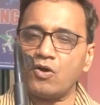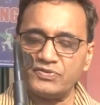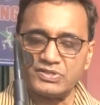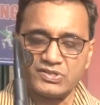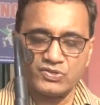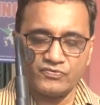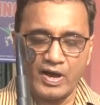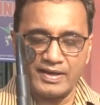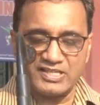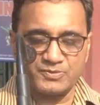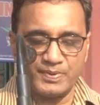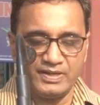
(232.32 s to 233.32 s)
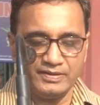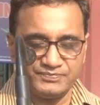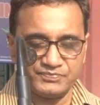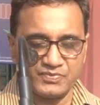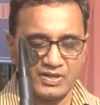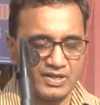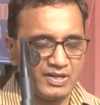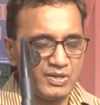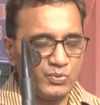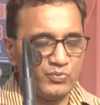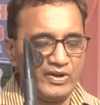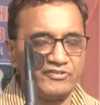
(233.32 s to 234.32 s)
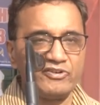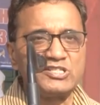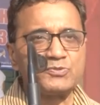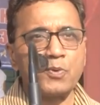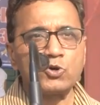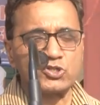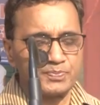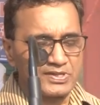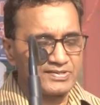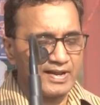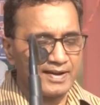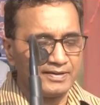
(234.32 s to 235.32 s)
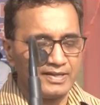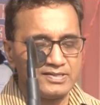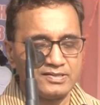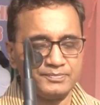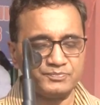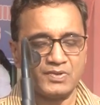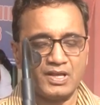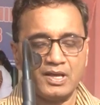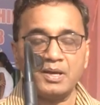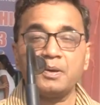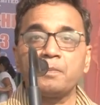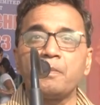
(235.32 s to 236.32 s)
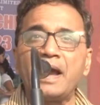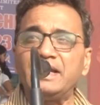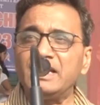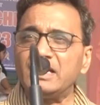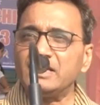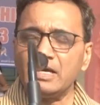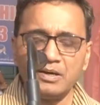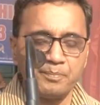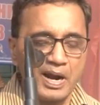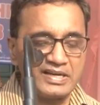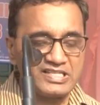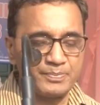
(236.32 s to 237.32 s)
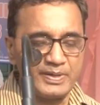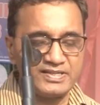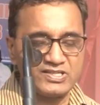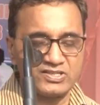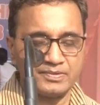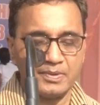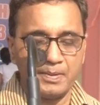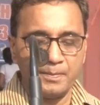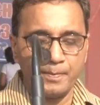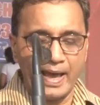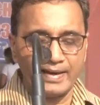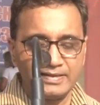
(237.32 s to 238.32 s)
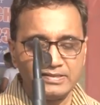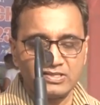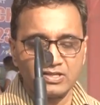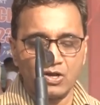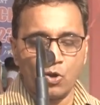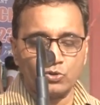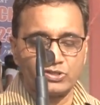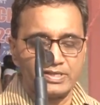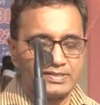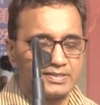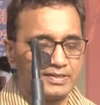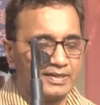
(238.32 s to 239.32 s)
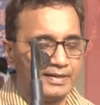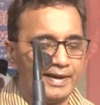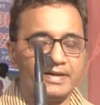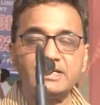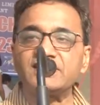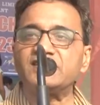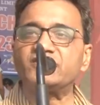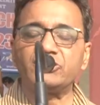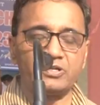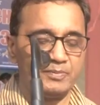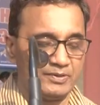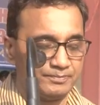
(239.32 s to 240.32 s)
Earlier, Mr. R.K. Verma, GM, HA, Sports and Airport, welcomed the gathering, while